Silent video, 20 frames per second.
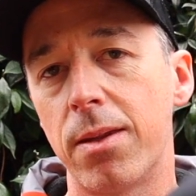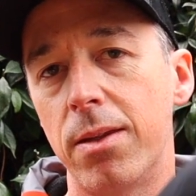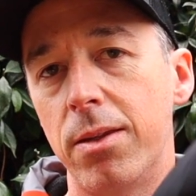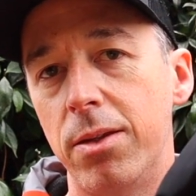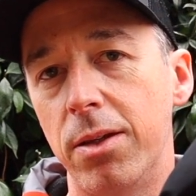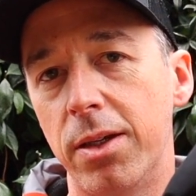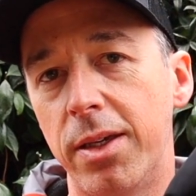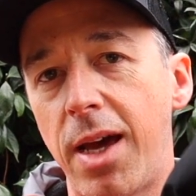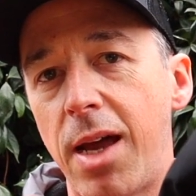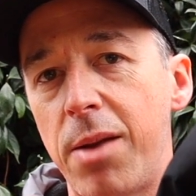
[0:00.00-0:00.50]

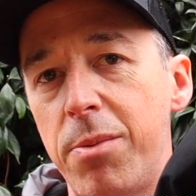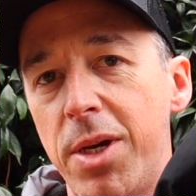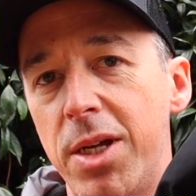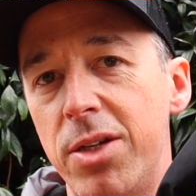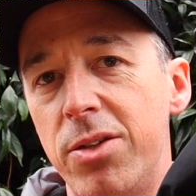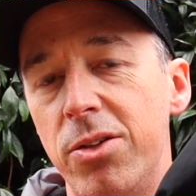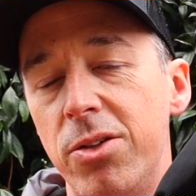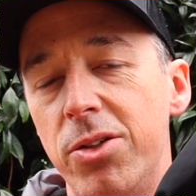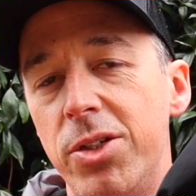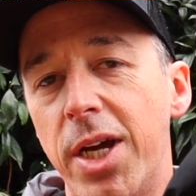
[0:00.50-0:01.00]
The
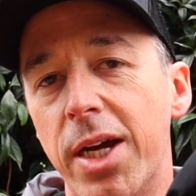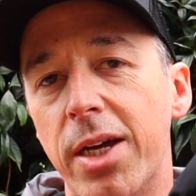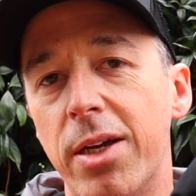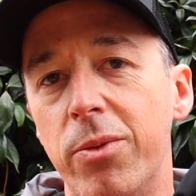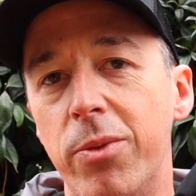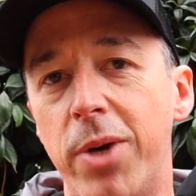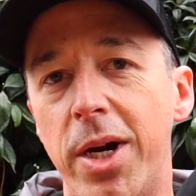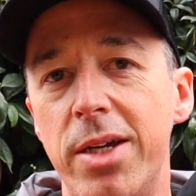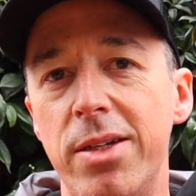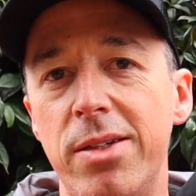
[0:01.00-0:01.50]
Kathmandu jacket
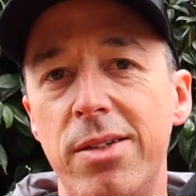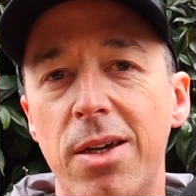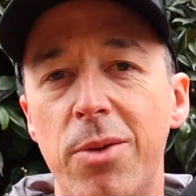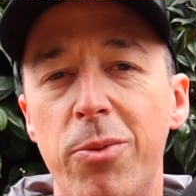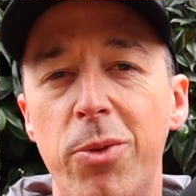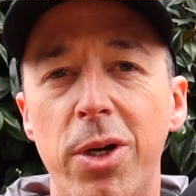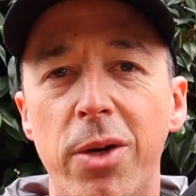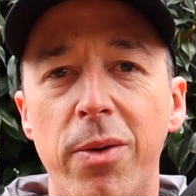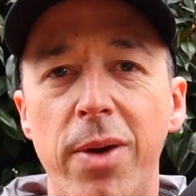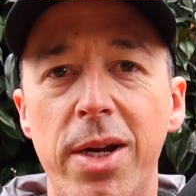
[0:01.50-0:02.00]
weighs
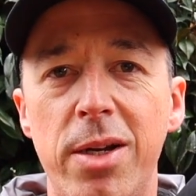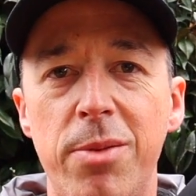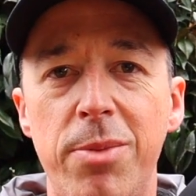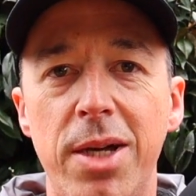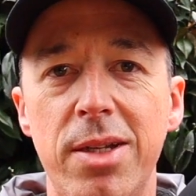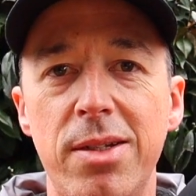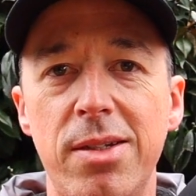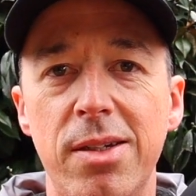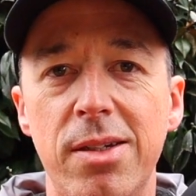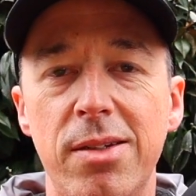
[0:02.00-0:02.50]
somewhere around
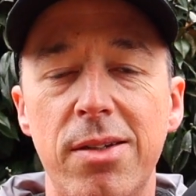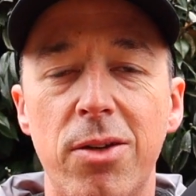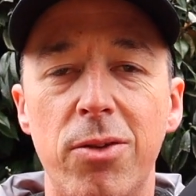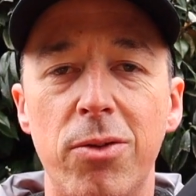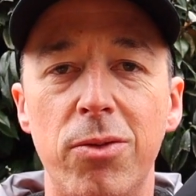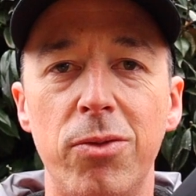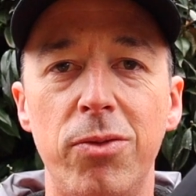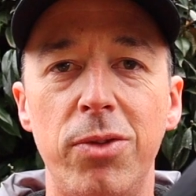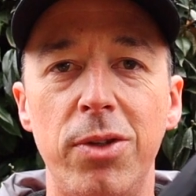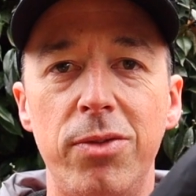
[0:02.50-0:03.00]
about
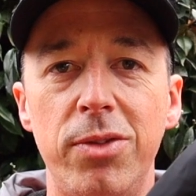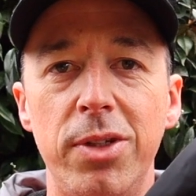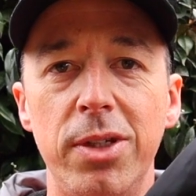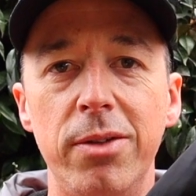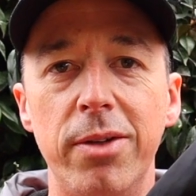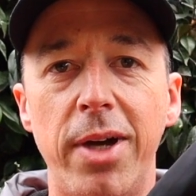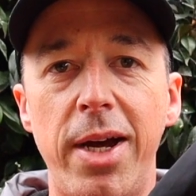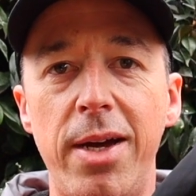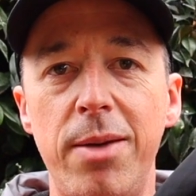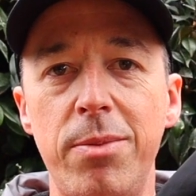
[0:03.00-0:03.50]
650
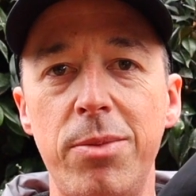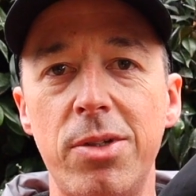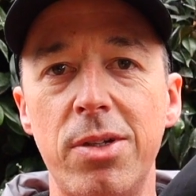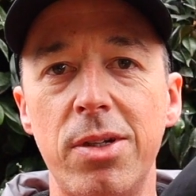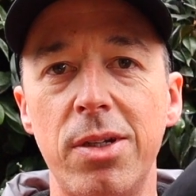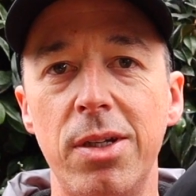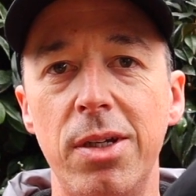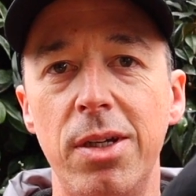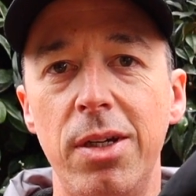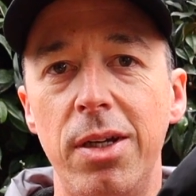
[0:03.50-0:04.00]
grams,
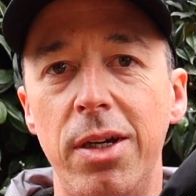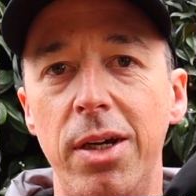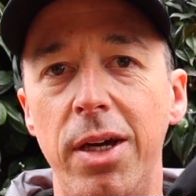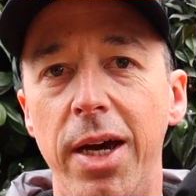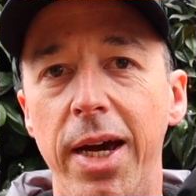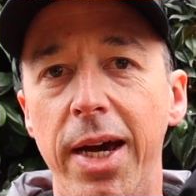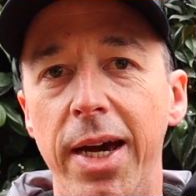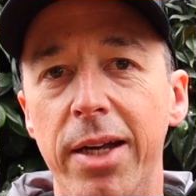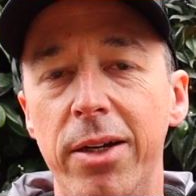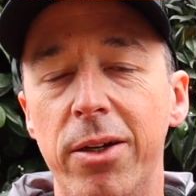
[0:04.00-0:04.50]

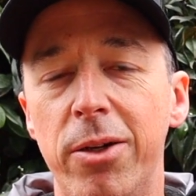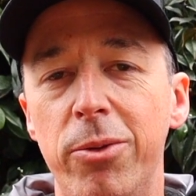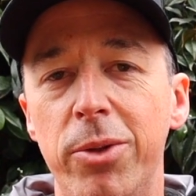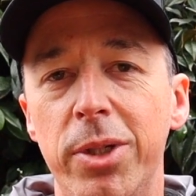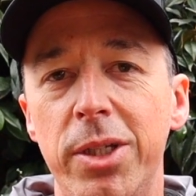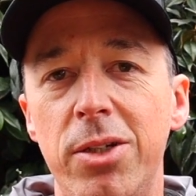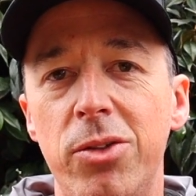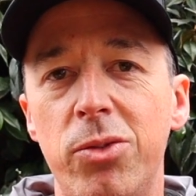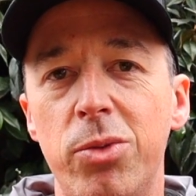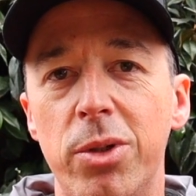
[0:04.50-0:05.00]
and I
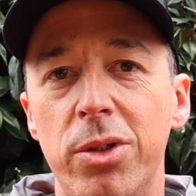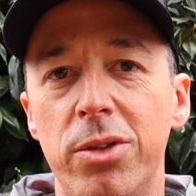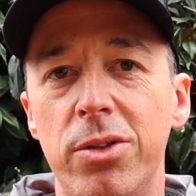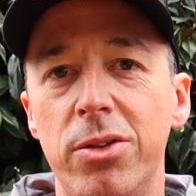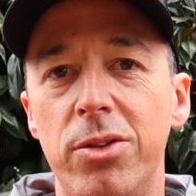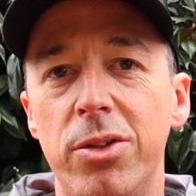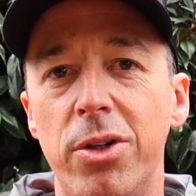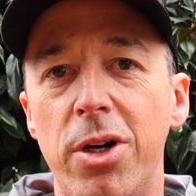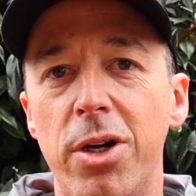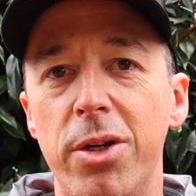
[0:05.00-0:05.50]
really just wanted to
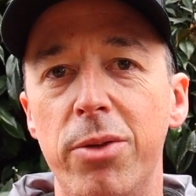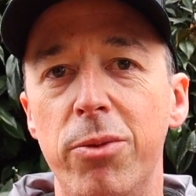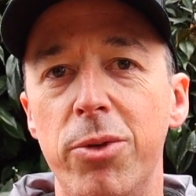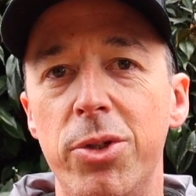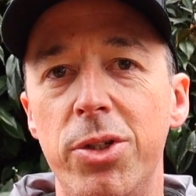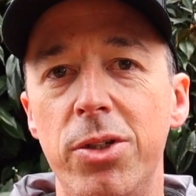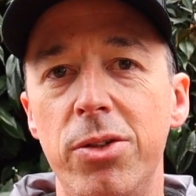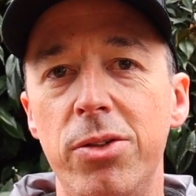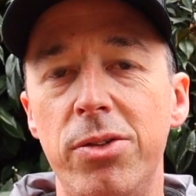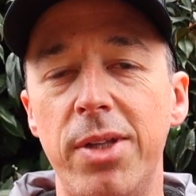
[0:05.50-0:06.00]
try and
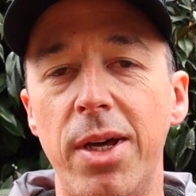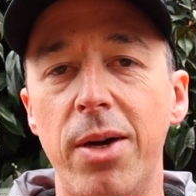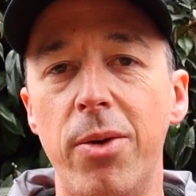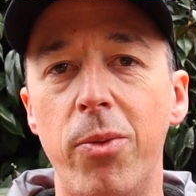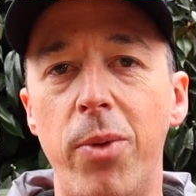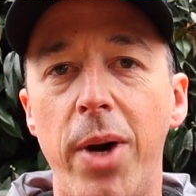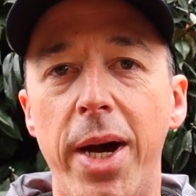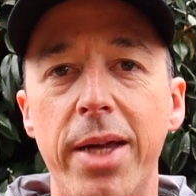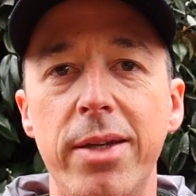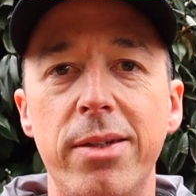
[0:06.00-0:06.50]
reduce that
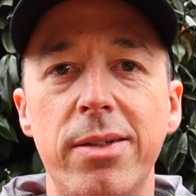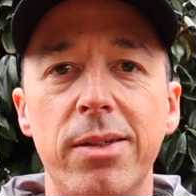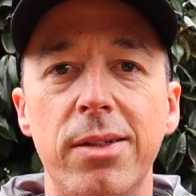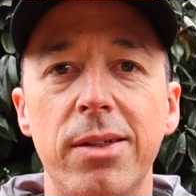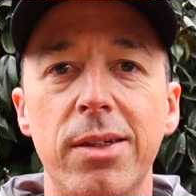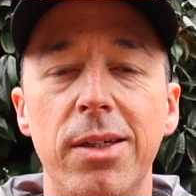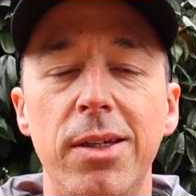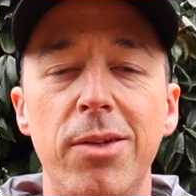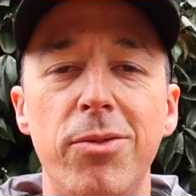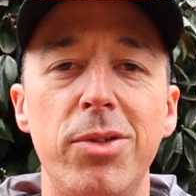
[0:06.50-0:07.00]
weight,
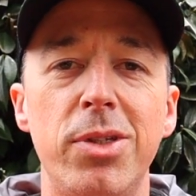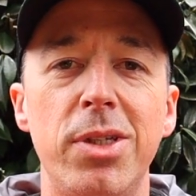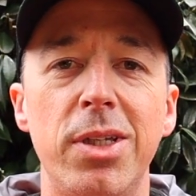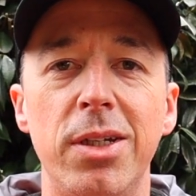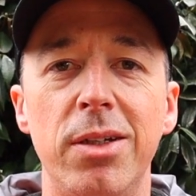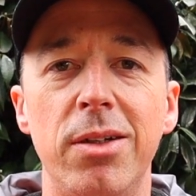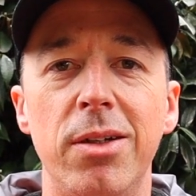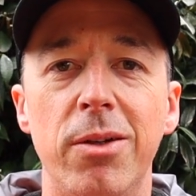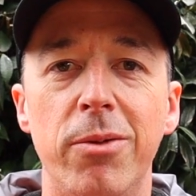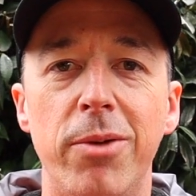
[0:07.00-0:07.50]
given
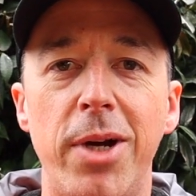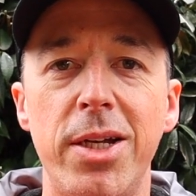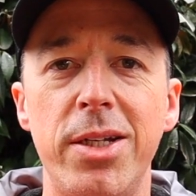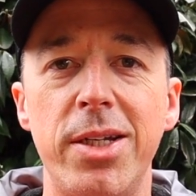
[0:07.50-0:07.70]
that a rain